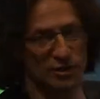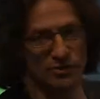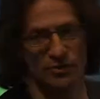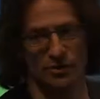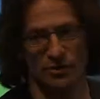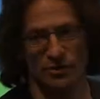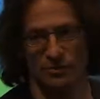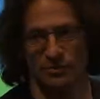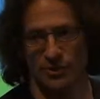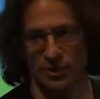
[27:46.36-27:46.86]
them
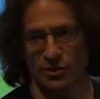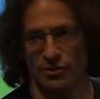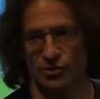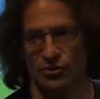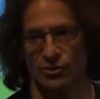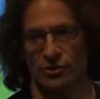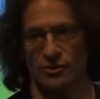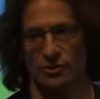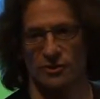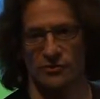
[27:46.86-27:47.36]
on
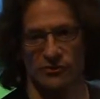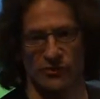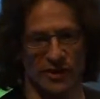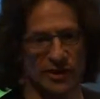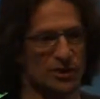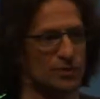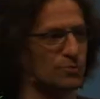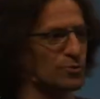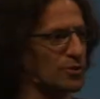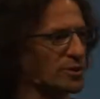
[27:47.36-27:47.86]
Pinterest,
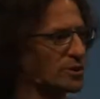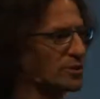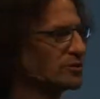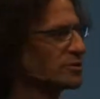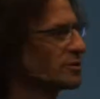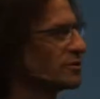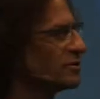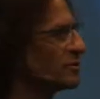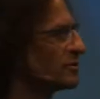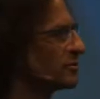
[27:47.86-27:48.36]
Facebook, and
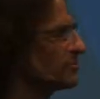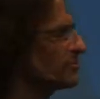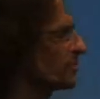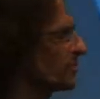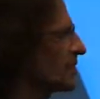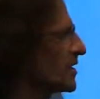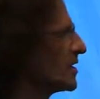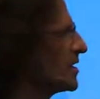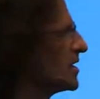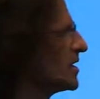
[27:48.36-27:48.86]
so on.
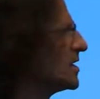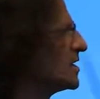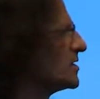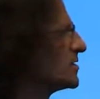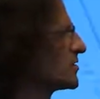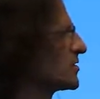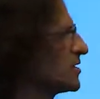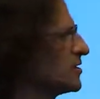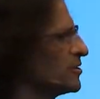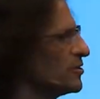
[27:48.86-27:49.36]

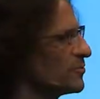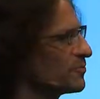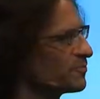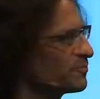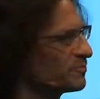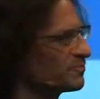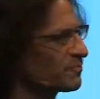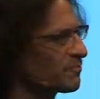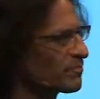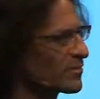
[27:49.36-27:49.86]
So
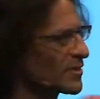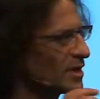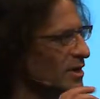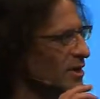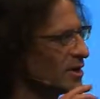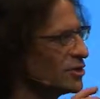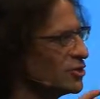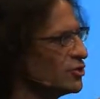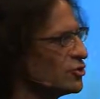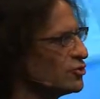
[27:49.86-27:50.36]

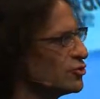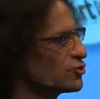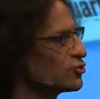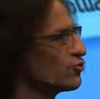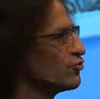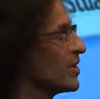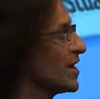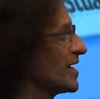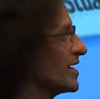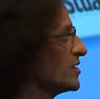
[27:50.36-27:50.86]
a huge
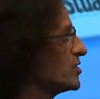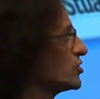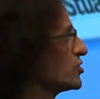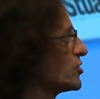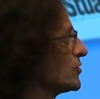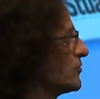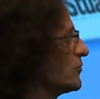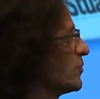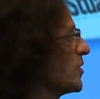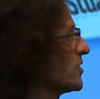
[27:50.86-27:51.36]
range
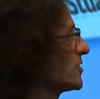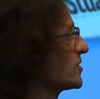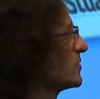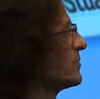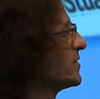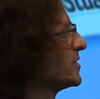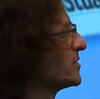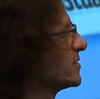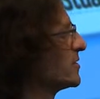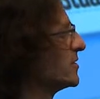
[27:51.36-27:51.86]
of
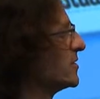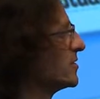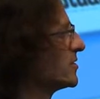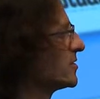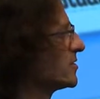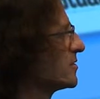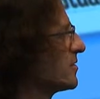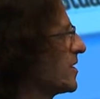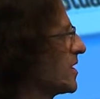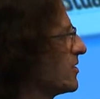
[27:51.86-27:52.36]

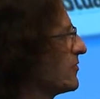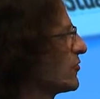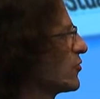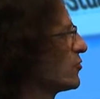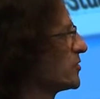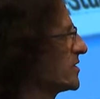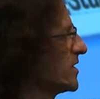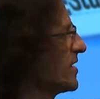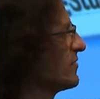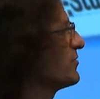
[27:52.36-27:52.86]
possibilities. And of
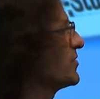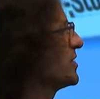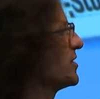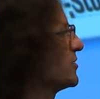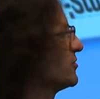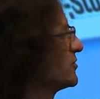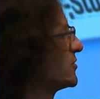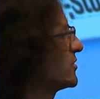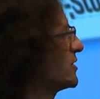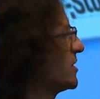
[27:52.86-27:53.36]
course, everything
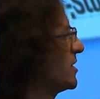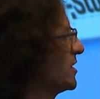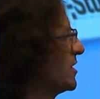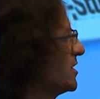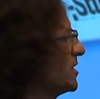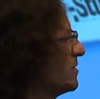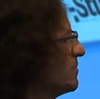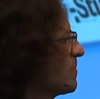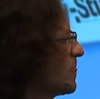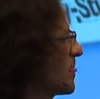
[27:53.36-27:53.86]
you
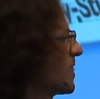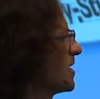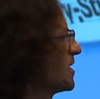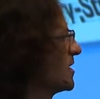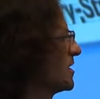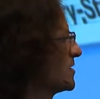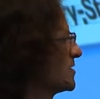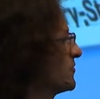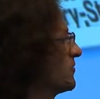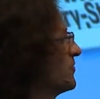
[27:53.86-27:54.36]
see
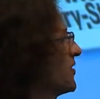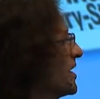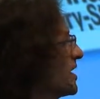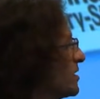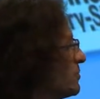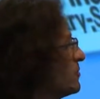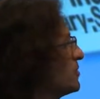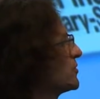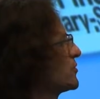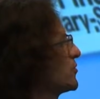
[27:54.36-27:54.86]
is
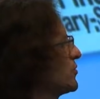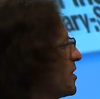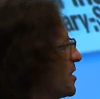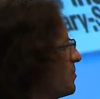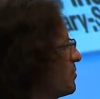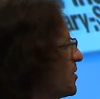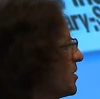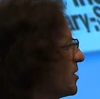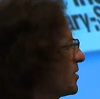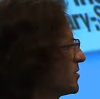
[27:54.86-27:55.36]
available to our
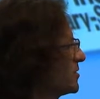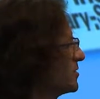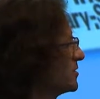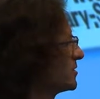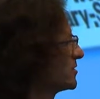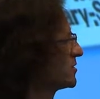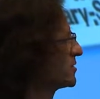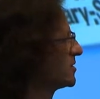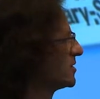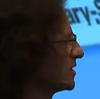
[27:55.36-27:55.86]

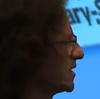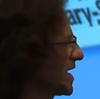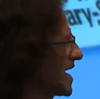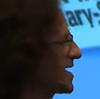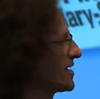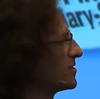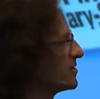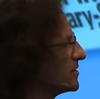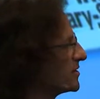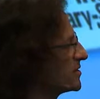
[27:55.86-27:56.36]
partners.
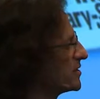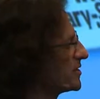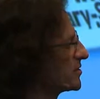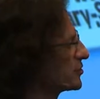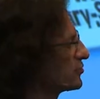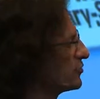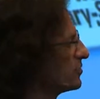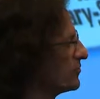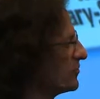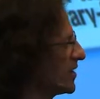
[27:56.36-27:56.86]

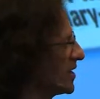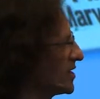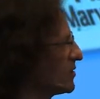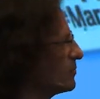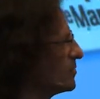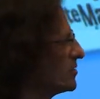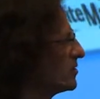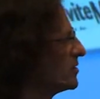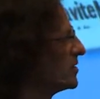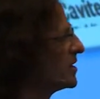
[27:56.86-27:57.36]
Analytics are
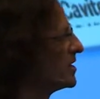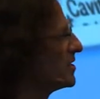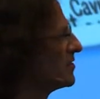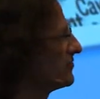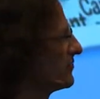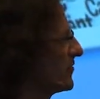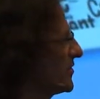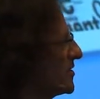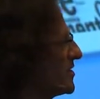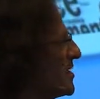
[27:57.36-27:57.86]
available.
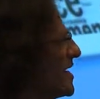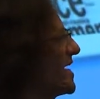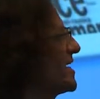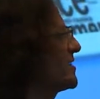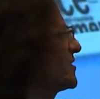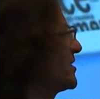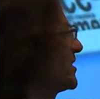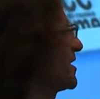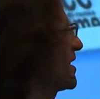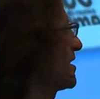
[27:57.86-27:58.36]

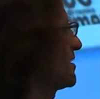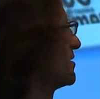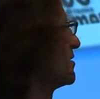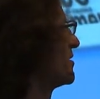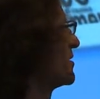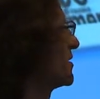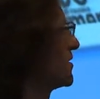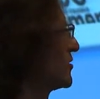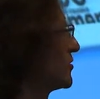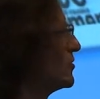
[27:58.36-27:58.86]
Fantastic
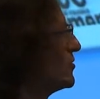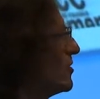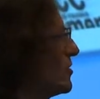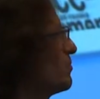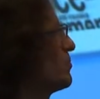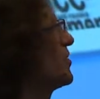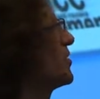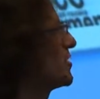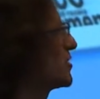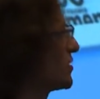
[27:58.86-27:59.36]
analytics,
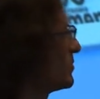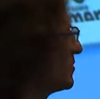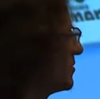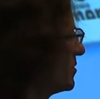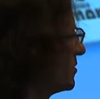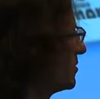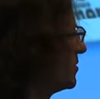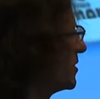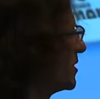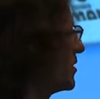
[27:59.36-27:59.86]
not
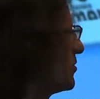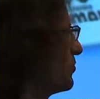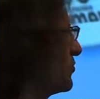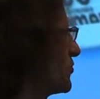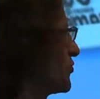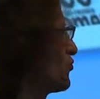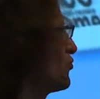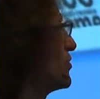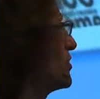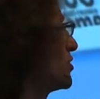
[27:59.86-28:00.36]
possible
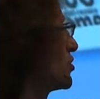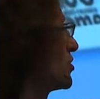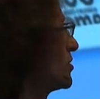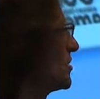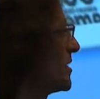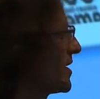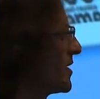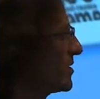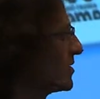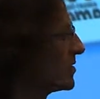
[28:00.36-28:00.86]
with traditional
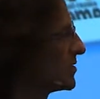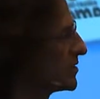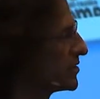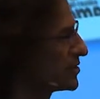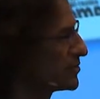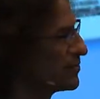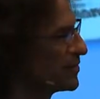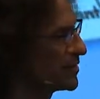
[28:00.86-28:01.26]
analytics